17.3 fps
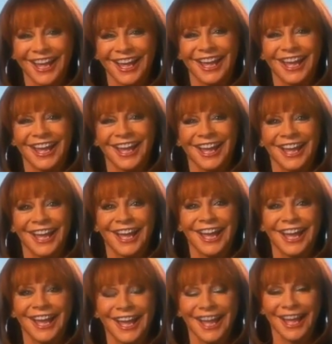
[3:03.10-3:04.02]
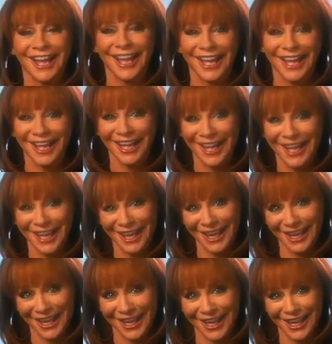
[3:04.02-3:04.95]
What is
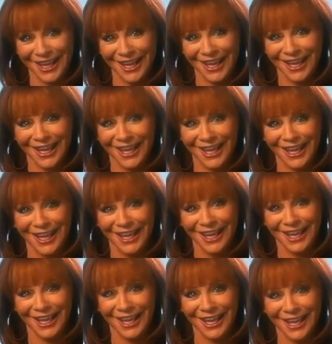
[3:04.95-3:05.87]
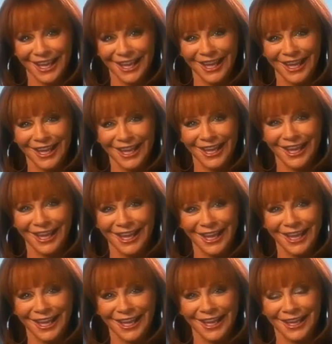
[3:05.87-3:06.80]
on the wish list? I mean, you've been able
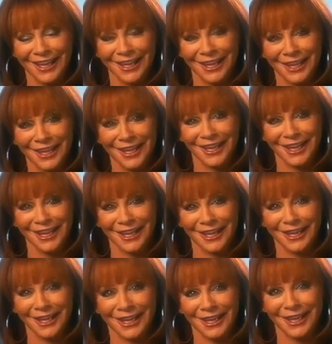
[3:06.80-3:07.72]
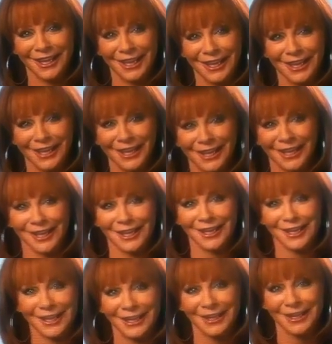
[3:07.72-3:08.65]
to,
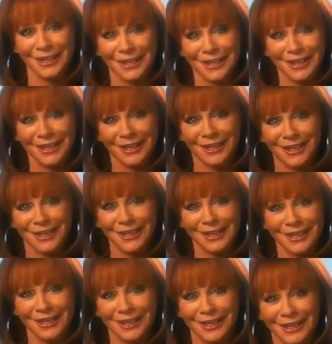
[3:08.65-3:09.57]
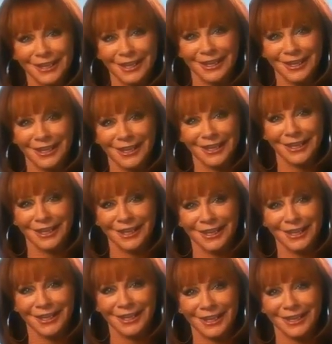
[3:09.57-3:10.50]
you've been able to check off so many
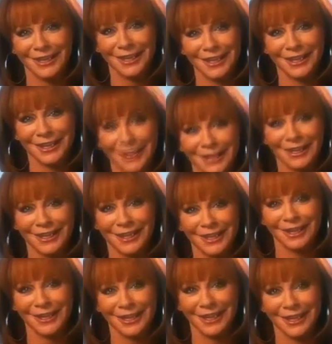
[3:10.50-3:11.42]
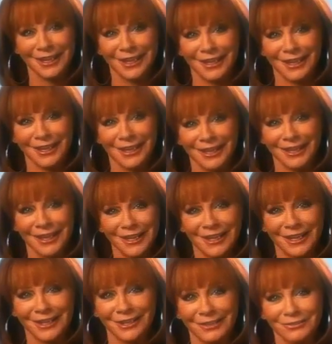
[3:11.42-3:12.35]
things that people can only dream of.
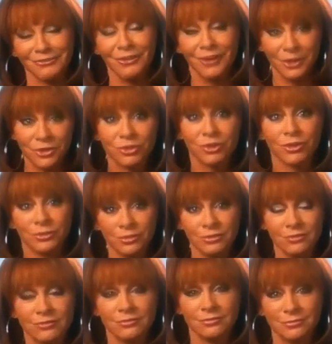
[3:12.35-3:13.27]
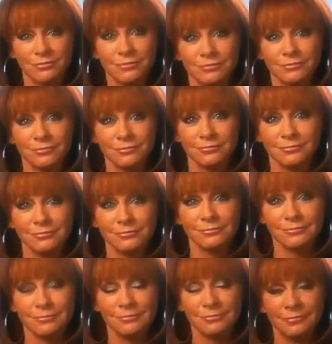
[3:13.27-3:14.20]
But that just means you have so
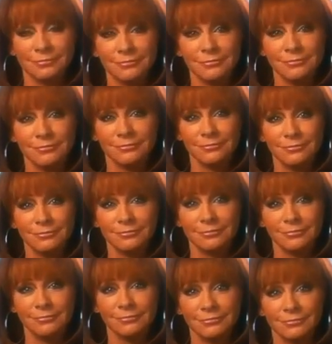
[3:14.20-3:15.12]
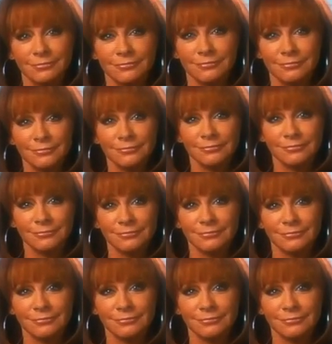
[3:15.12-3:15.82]
much more probably on this list.